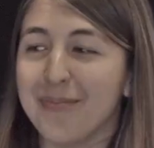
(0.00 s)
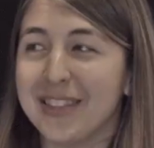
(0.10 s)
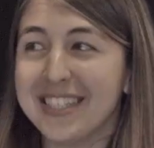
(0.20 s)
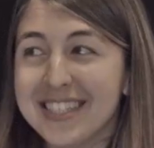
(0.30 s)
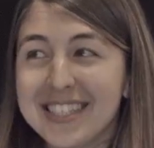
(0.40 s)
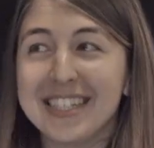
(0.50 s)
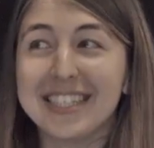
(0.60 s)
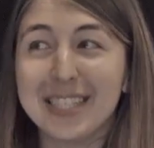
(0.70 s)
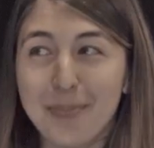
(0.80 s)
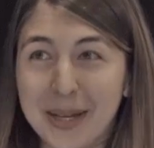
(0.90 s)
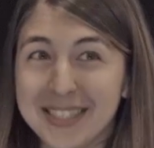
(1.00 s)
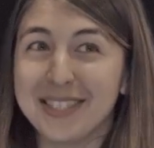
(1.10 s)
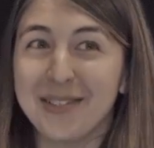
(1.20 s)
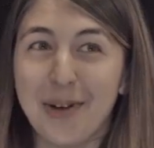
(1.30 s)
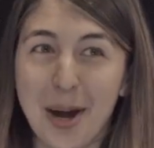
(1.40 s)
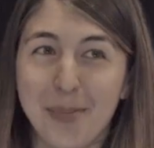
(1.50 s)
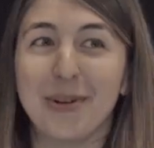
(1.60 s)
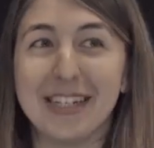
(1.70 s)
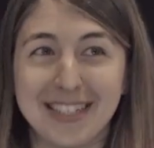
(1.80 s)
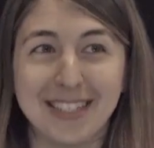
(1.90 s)
This is an expensive
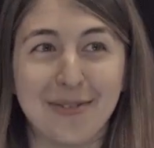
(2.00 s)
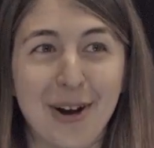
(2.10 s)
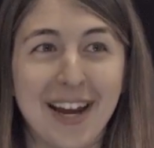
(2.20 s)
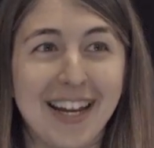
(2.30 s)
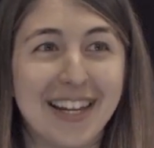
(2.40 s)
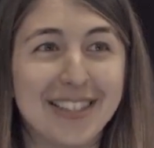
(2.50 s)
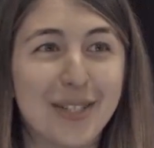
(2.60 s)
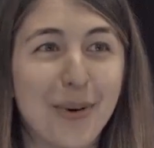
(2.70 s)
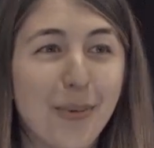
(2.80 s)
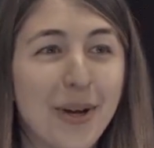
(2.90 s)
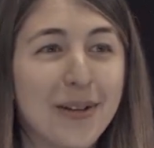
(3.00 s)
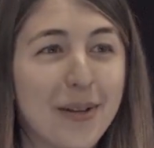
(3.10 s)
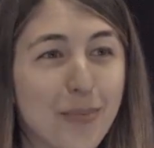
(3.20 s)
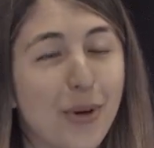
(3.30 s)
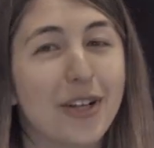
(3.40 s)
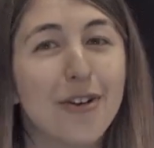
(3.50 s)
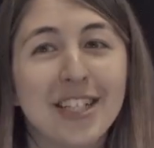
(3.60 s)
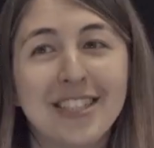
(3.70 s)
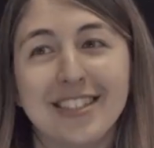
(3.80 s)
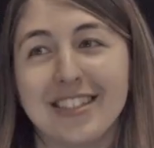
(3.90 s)
operation, right? And so one important
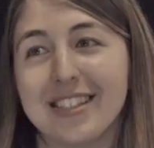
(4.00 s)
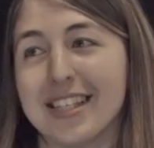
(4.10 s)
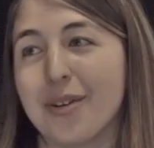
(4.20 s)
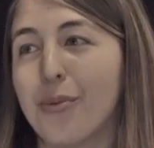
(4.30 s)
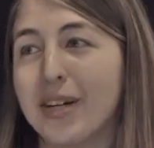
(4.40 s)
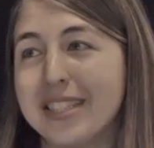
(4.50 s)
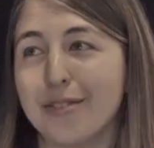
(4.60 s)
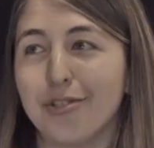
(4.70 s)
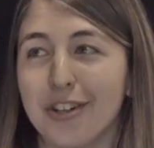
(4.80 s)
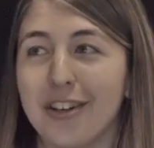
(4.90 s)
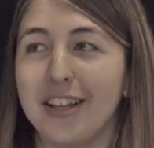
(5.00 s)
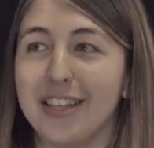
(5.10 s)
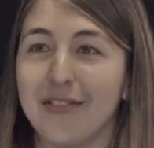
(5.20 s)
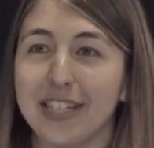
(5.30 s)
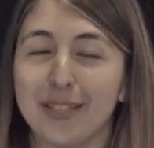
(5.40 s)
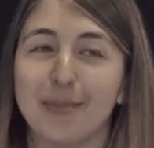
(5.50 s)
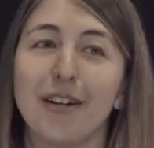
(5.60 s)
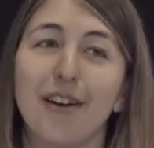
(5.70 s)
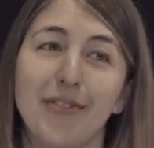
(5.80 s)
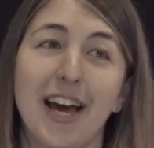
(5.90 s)
question is, like, what's the return on the
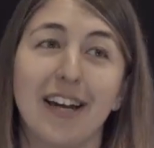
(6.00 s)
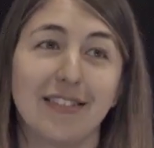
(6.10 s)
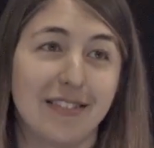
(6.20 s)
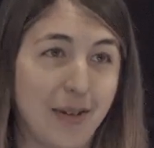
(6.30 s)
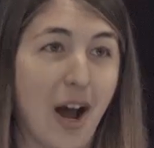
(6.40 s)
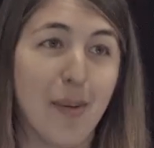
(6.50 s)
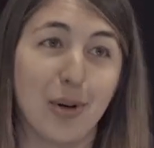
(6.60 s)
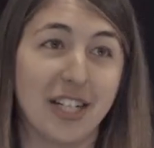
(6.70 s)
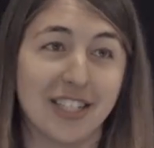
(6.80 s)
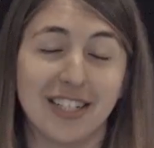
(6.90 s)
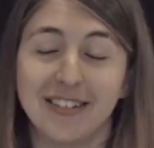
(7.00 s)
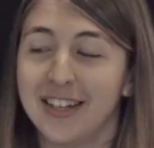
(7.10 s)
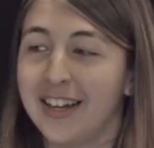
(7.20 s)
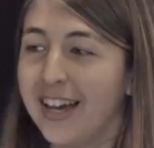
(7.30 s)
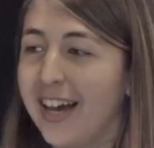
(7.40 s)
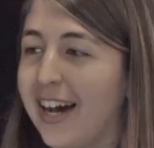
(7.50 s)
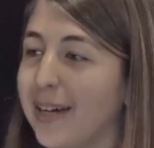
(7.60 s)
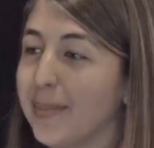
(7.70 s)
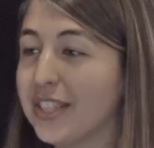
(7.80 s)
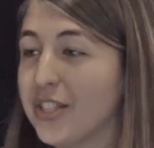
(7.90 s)
investment of that operation?
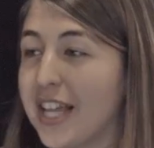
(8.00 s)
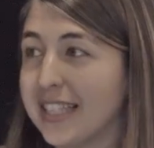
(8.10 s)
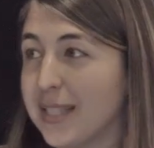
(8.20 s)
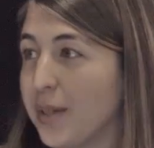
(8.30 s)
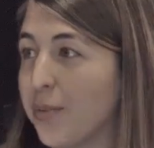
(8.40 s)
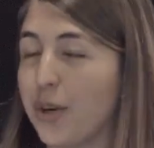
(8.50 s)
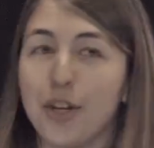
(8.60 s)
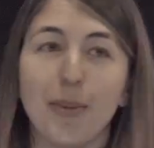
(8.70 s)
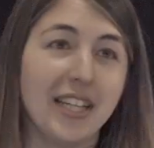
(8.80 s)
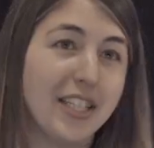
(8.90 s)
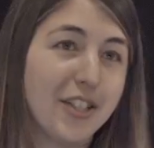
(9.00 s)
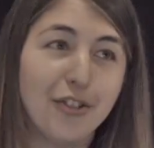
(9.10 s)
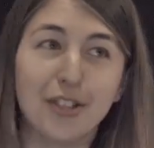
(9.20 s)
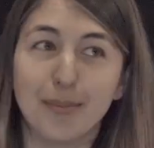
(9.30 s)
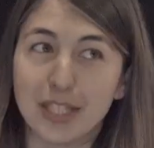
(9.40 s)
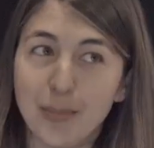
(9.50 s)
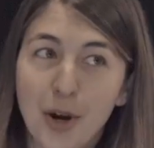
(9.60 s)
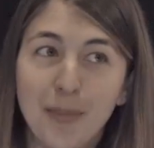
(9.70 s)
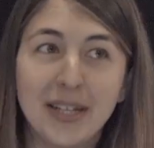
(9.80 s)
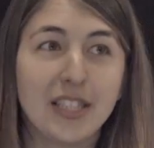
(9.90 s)
And so that's something where you might need to do some
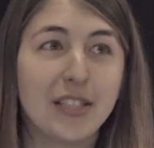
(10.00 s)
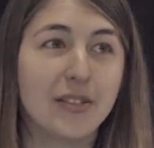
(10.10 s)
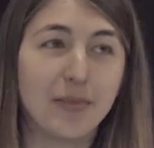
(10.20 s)
experiments,